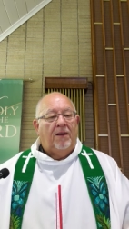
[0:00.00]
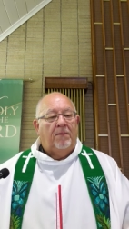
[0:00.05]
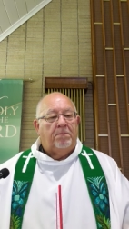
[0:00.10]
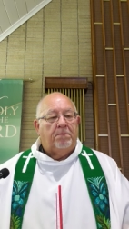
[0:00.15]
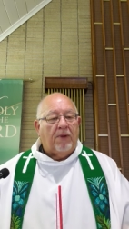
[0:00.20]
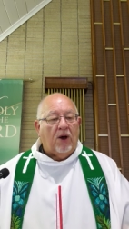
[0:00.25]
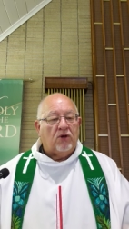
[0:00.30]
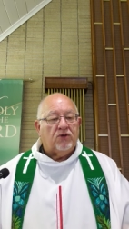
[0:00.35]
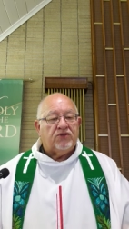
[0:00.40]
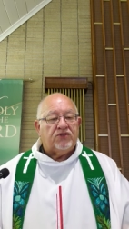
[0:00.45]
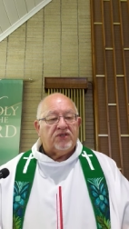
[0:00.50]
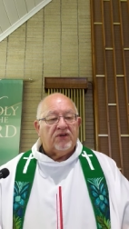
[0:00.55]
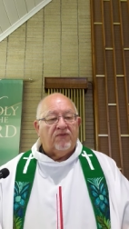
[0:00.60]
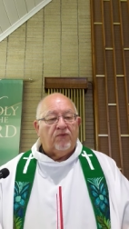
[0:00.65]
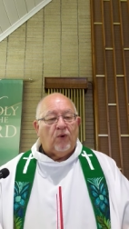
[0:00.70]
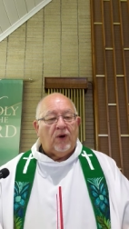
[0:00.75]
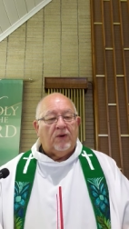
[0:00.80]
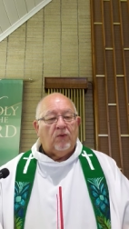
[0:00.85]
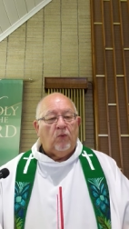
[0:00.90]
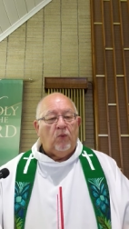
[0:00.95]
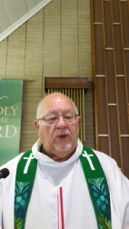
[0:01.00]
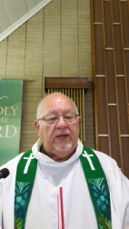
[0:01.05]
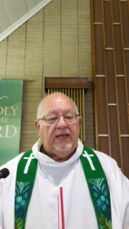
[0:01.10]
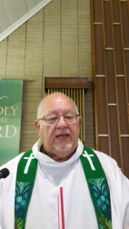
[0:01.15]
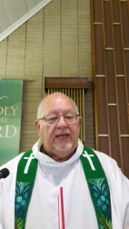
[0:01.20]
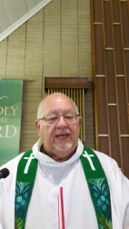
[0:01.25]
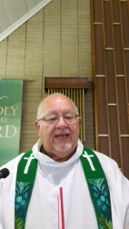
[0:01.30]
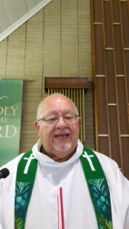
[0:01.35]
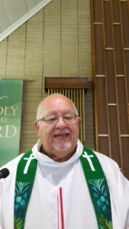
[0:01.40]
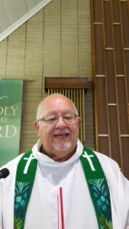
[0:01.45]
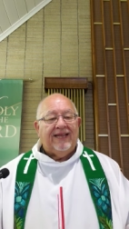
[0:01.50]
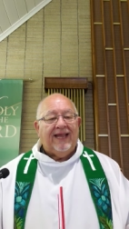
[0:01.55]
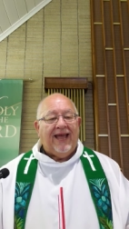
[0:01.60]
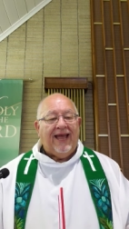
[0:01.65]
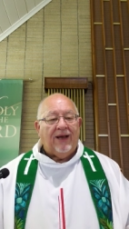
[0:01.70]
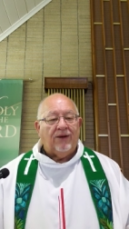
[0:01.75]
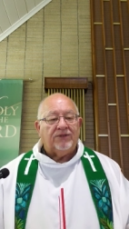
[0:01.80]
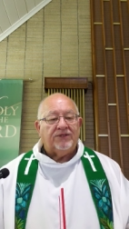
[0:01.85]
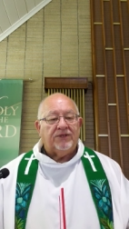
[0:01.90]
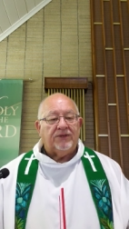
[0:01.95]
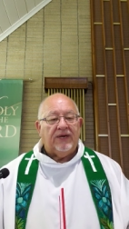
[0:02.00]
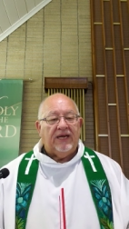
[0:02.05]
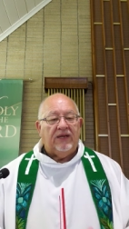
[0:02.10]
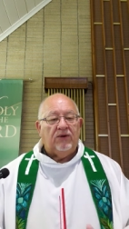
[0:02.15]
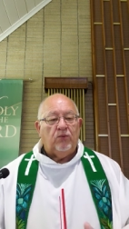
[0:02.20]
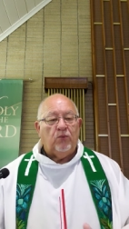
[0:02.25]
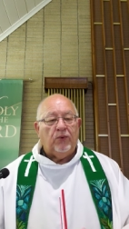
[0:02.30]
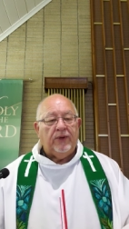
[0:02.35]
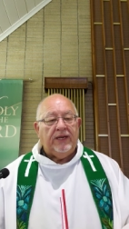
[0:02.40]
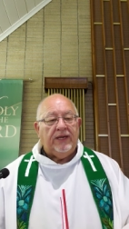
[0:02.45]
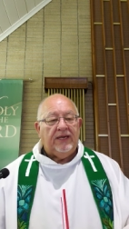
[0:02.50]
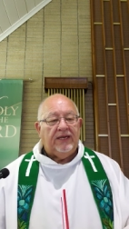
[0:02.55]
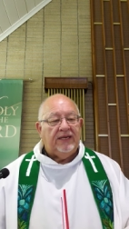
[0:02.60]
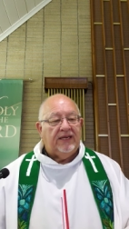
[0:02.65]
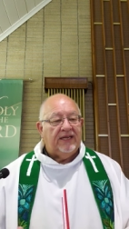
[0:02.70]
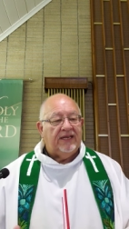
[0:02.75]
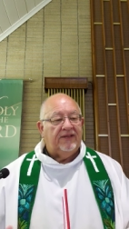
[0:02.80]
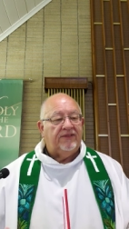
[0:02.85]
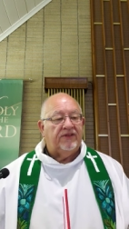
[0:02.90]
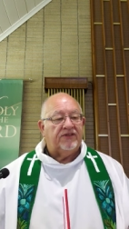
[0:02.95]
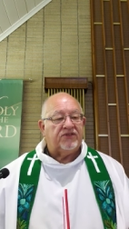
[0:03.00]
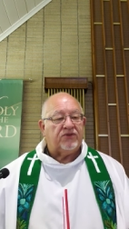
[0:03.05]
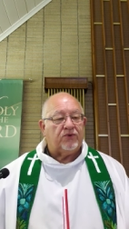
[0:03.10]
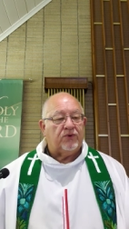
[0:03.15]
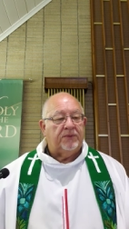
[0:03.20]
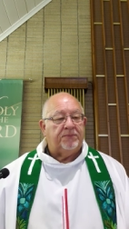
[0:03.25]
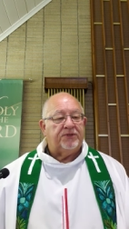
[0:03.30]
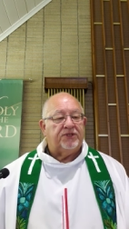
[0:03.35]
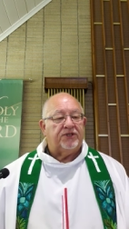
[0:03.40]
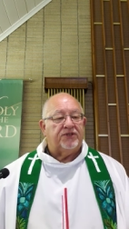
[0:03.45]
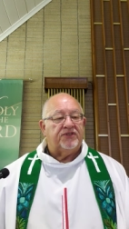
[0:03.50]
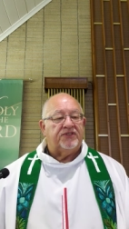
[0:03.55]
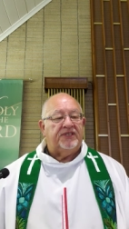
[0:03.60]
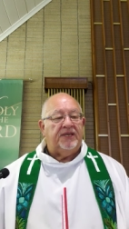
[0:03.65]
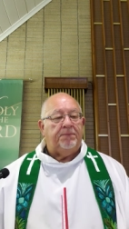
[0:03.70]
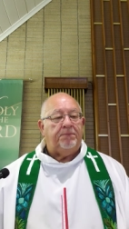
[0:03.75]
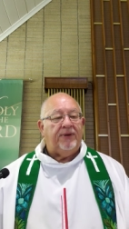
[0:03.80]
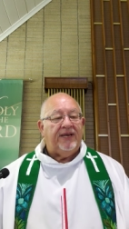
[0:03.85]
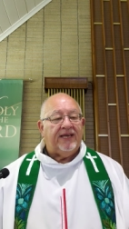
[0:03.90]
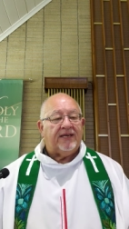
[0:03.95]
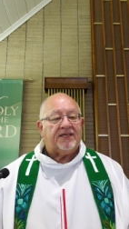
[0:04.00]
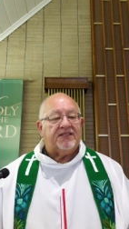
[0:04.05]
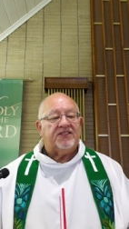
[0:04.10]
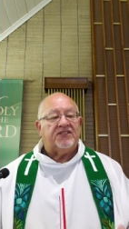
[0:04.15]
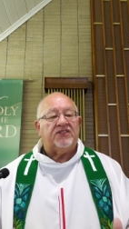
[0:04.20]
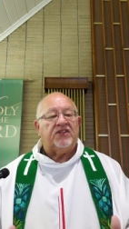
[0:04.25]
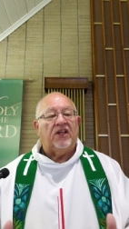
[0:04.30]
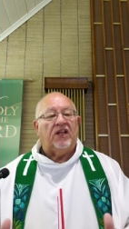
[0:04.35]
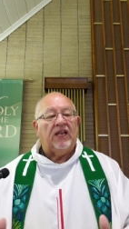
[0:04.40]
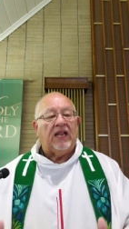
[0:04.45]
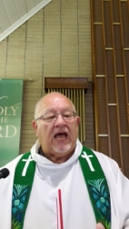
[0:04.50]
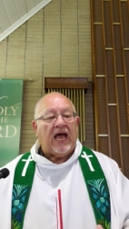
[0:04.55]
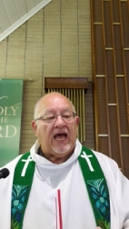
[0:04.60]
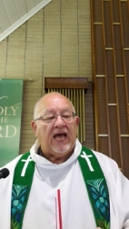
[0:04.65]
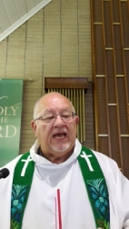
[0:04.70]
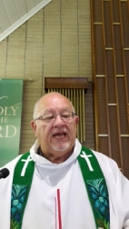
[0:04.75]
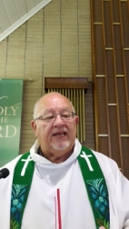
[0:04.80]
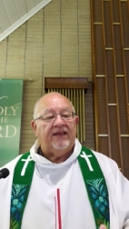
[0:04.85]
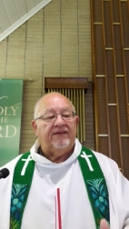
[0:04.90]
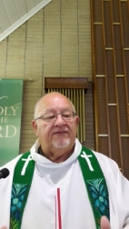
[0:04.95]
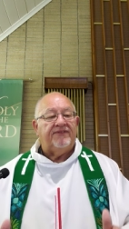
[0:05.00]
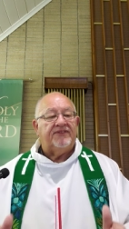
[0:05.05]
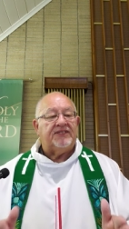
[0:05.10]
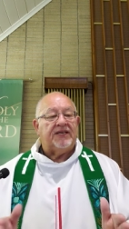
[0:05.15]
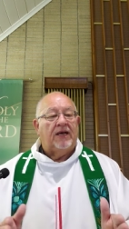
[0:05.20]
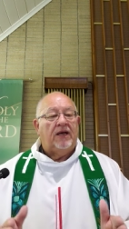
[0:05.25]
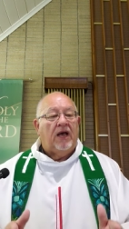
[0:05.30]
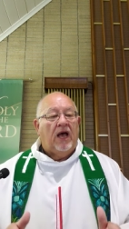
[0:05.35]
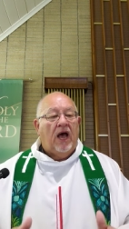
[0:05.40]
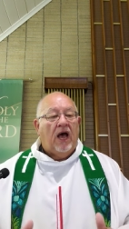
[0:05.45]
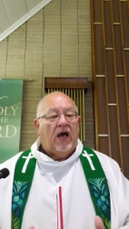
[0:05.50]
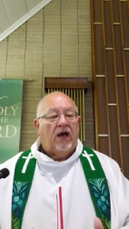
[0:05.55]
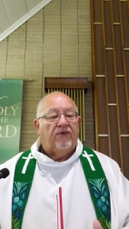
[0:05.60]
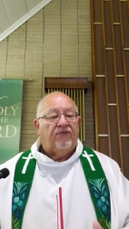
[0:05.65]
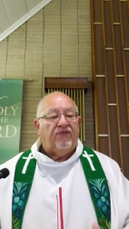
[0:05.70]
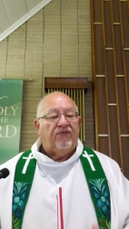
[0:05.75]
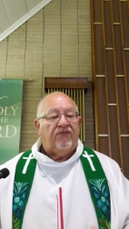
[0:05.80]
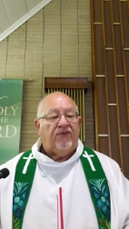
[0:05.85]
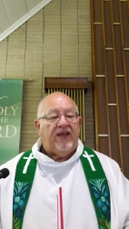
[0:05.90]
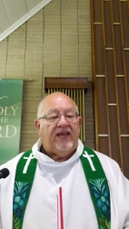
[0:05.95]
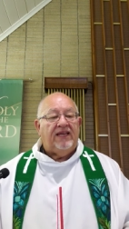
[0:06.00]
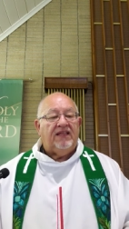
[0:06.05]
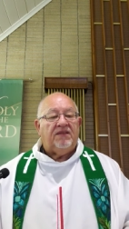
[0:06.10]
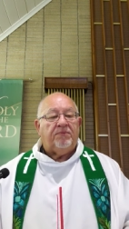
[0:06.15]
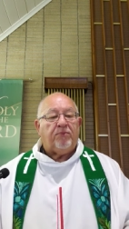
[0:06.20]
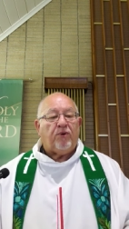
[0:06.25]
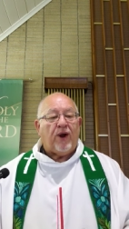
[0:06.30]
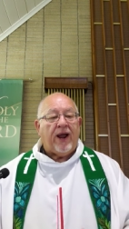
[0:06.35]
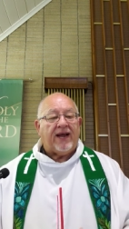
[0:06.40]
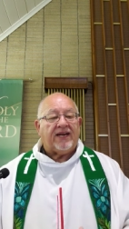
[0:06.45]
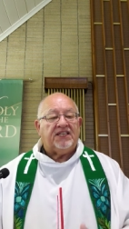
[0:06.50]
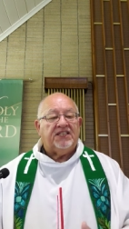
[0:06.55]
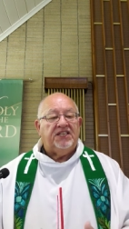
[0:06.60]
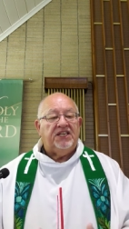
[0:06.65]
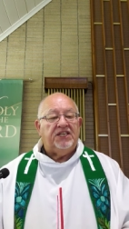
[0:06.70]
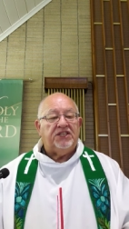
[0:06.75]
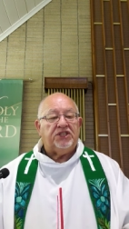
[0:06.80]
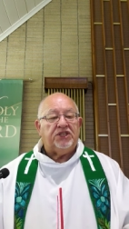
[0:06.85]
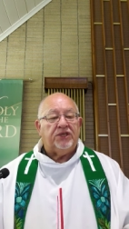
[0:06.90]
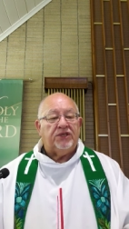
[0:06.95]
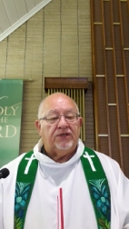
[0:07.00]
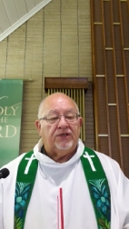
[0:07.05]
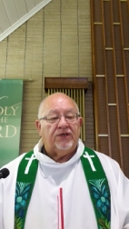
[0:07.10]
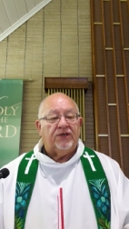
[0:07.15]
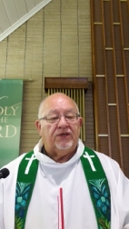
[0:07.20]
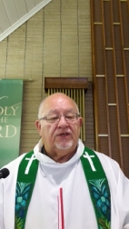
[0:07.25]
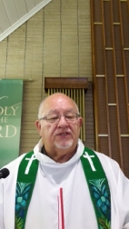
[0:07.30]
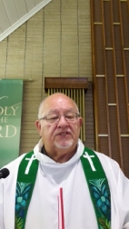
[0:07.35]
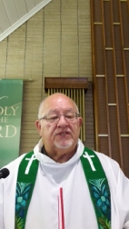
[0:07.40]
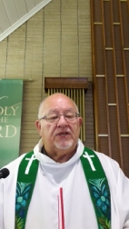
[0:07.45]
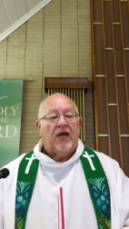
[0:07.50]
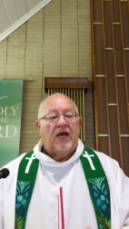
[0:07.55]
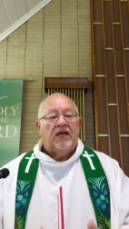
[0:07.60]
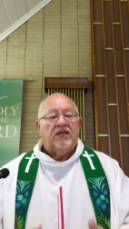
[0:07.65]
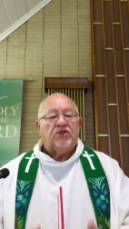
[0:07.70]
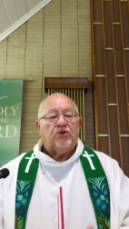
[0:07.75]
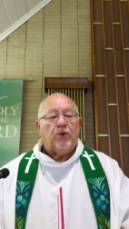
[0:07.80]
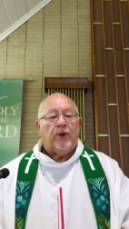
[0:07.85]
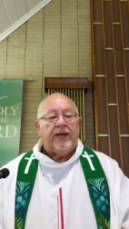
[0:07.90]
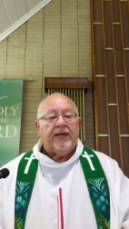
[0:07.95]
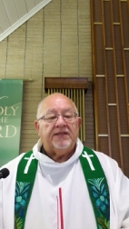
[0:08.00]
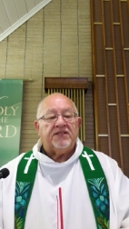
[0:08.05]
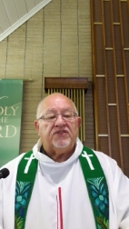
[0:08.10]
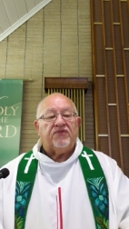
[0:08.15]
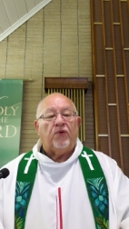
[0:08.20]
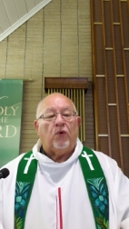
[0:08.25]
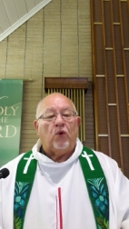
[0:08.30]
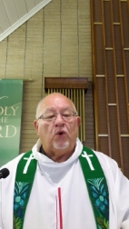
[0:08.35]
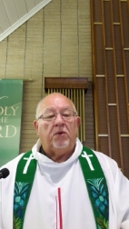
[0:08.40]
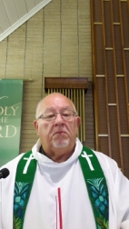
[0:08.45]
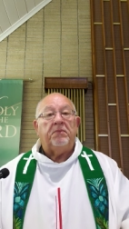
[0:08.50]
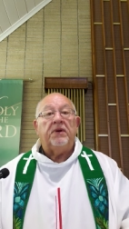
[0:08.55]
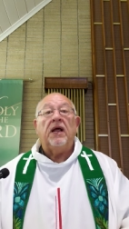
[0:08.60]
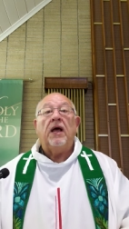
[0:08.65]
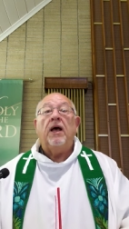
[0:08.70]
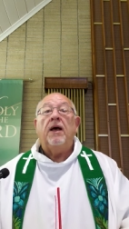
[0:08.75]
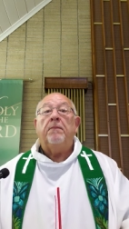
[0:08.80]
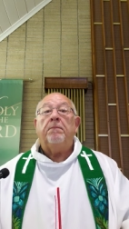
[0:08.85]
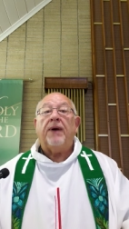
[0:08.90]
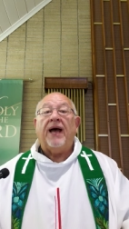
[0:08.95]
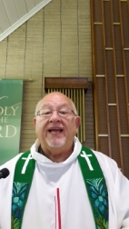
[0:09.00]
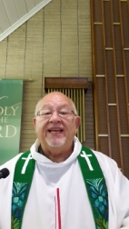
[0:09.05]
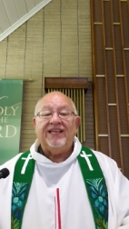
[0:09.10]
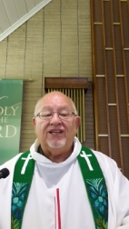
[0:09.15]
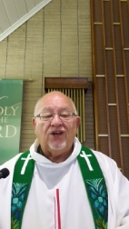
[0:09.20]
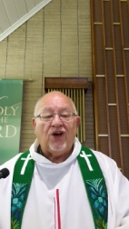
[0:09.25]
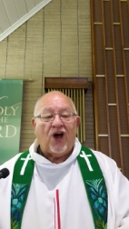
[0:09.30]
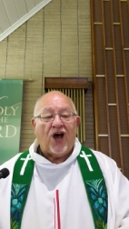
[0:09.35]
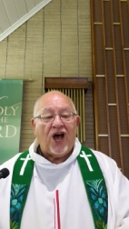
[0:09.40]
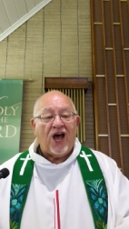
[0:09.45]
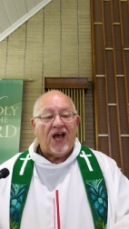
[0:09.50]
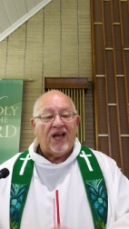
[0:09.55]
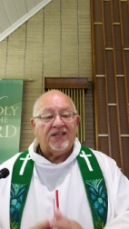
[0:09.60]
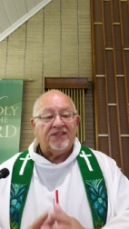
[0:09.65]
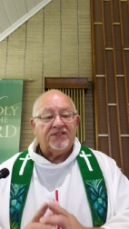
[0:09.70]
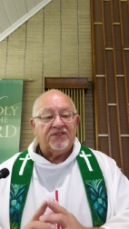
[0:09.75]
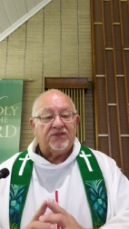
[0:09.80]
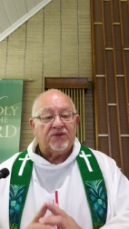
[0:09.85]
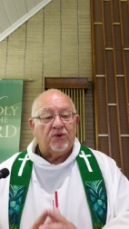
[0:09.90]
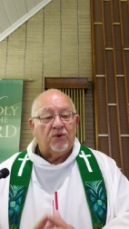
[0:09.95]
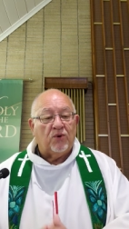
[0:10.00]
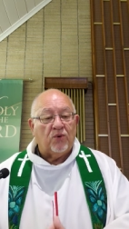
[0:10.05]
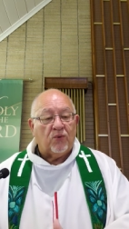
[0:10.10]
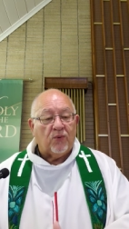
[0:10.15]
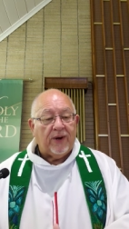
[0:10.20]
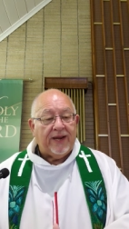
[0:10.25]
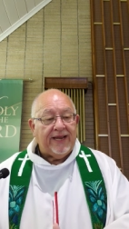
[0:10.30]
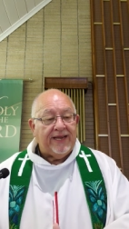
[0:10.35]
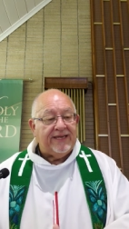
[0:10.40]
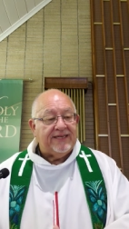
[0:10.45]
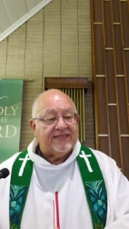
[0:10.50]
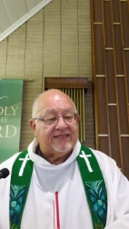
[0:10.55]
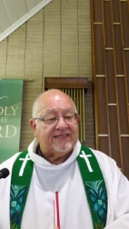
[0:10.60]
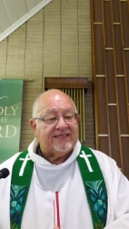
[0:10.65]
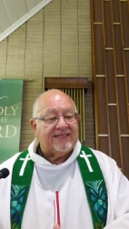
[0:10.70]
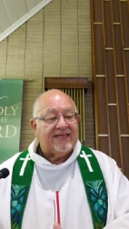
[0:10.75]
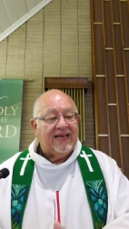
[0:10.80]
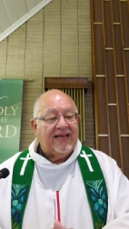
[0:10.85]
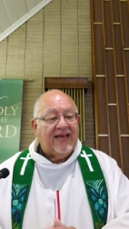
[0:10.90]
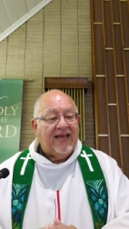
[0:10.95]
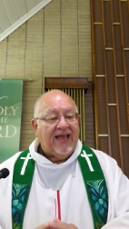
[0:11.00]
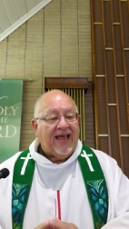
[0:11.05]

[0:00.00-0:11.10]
Most of what we encounter and read in the scriptures depicts the lives of faith practitioners transformed by God's grace